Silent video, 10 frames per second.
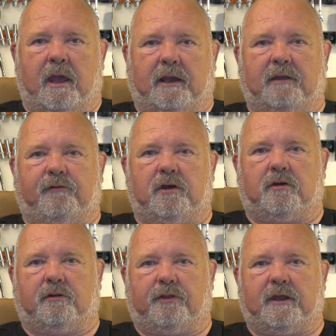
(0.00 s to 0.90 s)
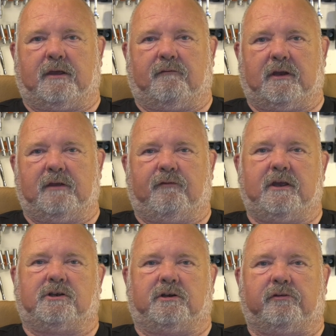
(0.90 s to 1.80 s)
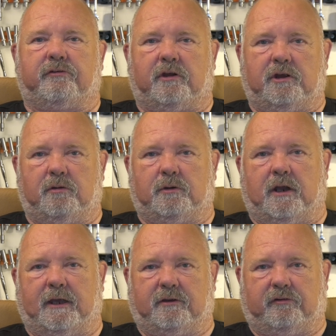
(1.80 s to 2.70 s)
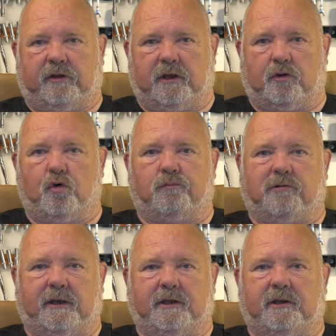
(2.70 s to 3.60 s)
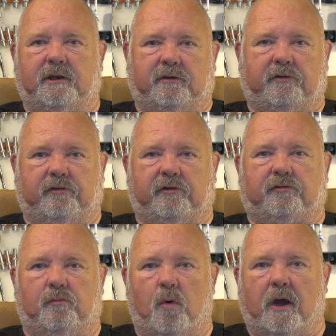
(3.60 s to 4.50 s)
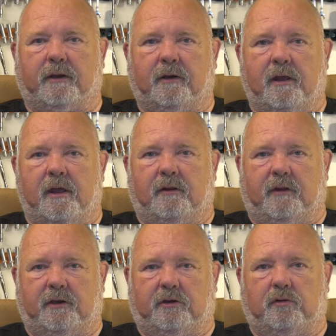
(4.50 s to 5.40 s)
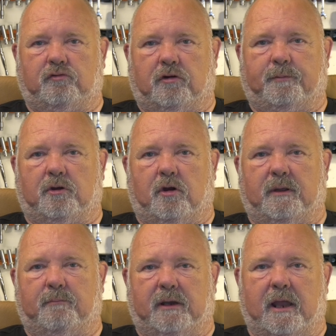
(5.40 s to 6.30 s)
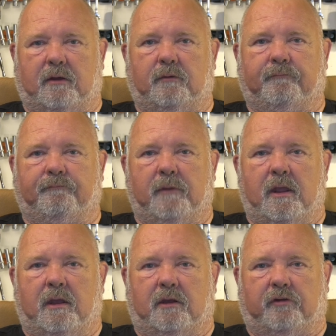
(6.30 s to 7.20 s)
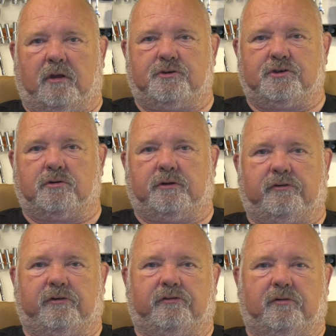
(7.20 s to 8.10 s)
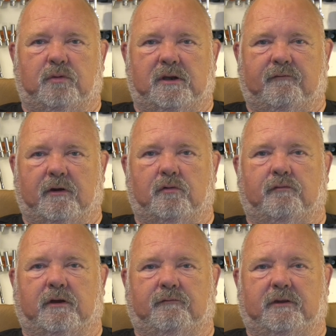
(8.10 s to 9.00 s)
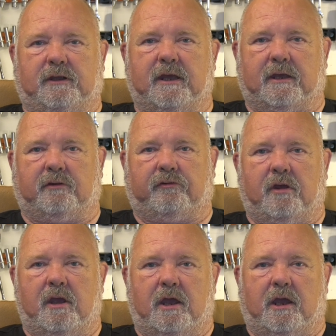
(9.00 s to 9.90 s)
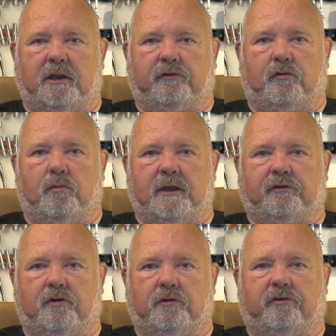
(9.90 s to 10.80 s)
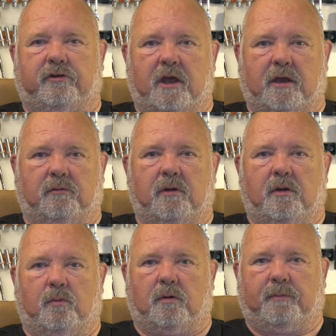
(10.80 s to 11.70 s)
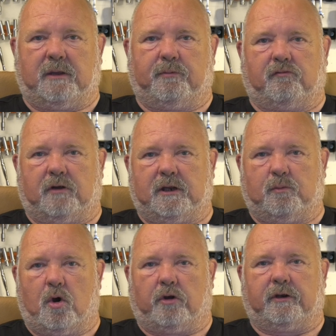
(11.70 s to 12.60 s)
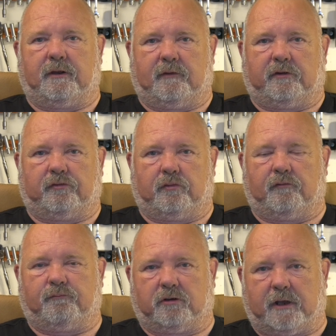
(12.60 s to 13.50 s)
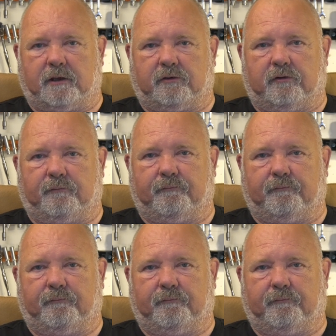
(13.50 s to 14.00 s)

And if you can think of any features that you would like to see incorporated into System ONE, then do drop a comment below, as I'm sure this system will evolve over the years, and it's always good to know what people really want in this sort of product.